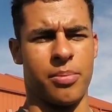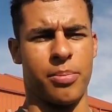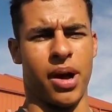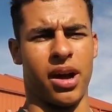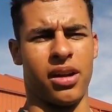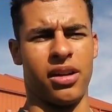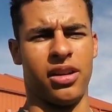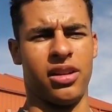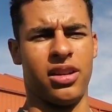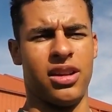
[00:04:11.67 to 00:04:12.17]

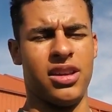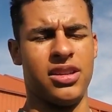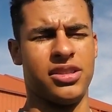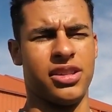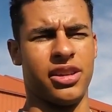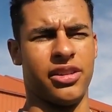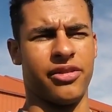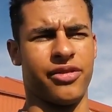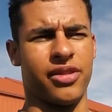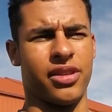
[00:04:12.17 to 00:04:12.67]
body
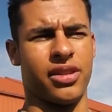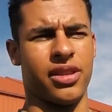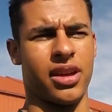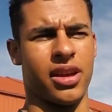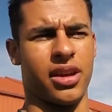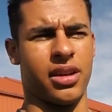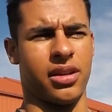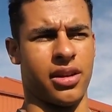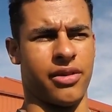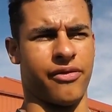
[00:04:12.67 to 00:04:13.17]
adhesive, and
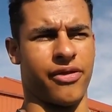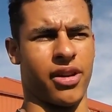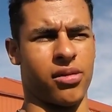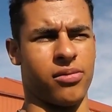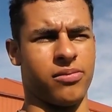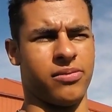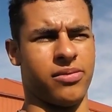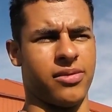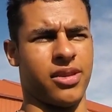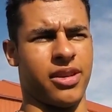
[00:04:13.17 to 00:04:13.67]
then if
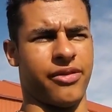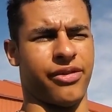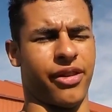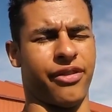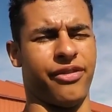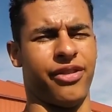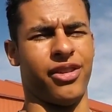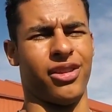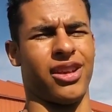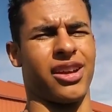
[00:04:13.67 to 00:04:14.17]
I
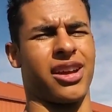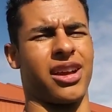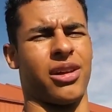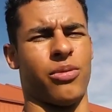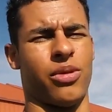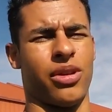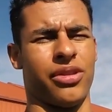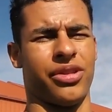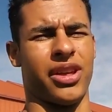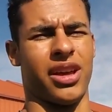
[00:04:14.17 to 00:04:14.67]
feel like I
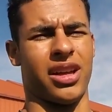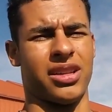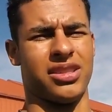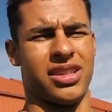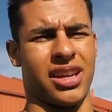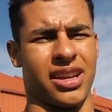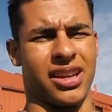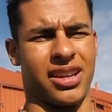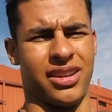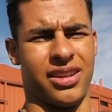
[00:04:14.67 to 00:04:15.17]
want that
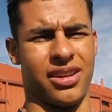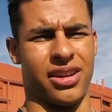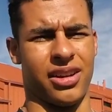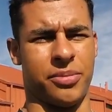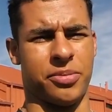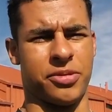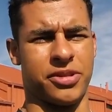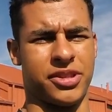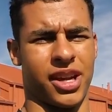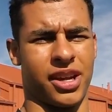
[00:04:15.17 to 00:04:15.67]

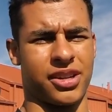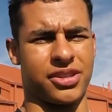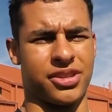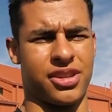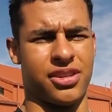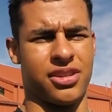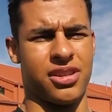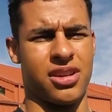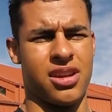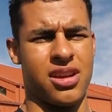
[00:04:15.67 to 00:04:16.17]
secondary
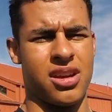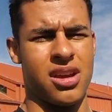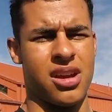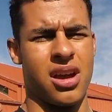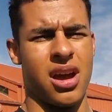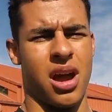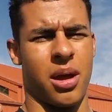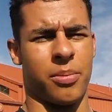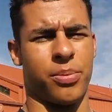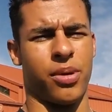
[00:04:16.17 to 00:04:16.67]
protection,
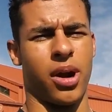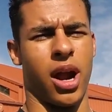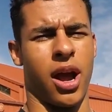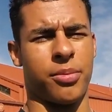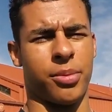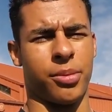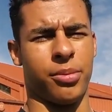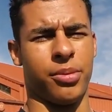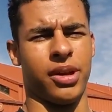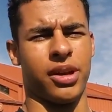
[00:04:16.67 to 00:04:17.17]
I'm
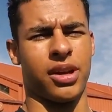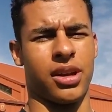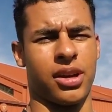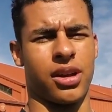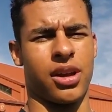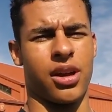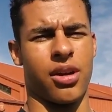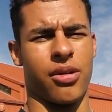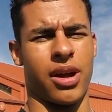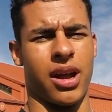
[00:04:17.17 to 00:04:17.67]
probably going to
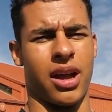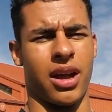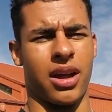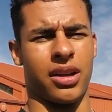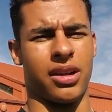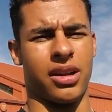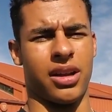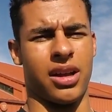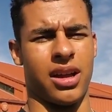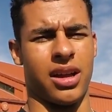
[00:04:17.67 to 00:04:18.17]
go
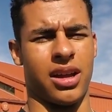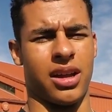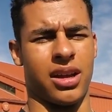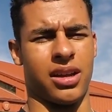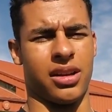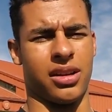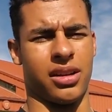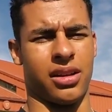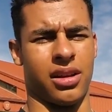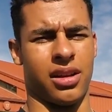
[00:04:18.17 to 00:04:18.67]
ahead
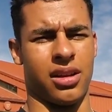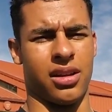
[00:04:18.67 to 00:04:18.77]
and